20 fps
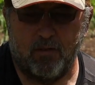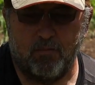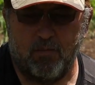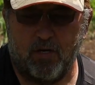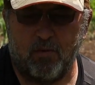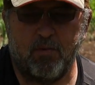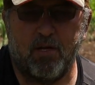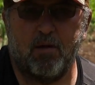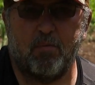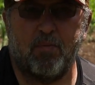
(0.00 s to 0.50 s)

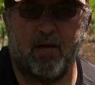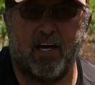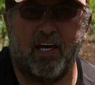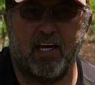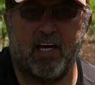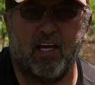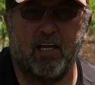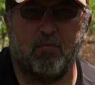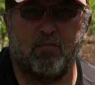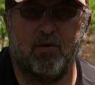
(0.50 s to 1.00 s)
put them in a
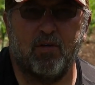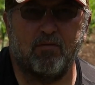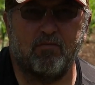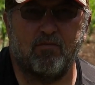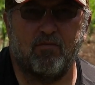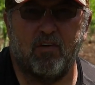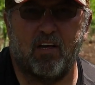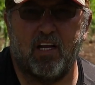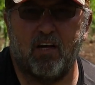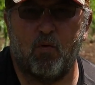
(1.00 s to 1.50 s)
pan, put
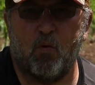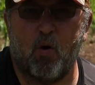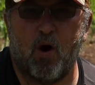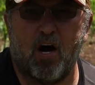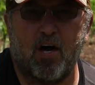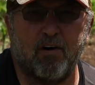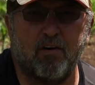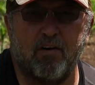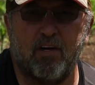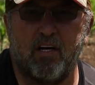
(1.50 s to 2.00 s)
a little
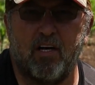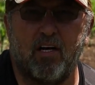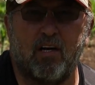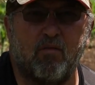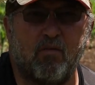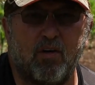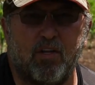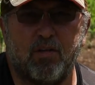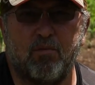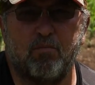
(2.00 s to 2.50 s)
water in
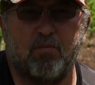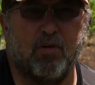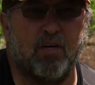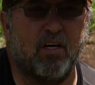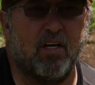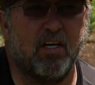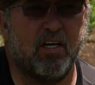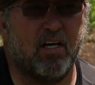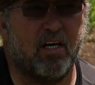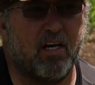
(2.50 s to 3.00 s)
there with them, put
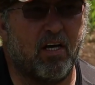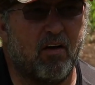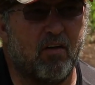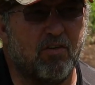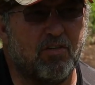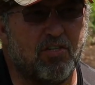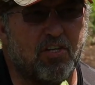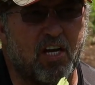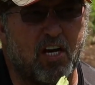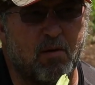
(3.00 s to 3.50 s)
a lid
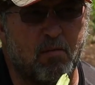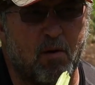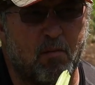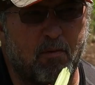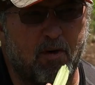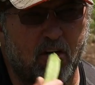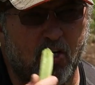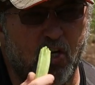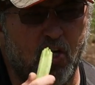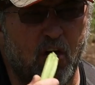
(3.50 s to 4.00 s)
on it, steam them.
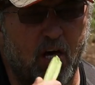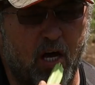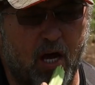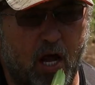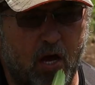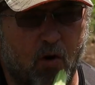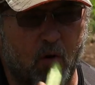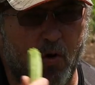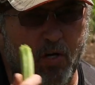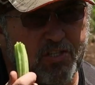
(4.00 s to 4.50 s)
They're good,
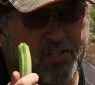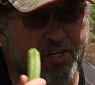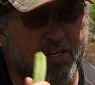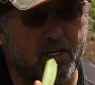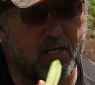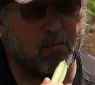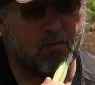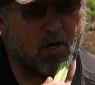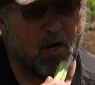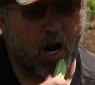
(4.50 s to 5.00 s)
or a
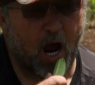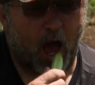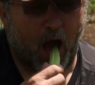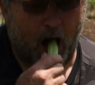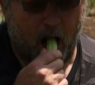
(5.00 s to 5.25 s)
steamer.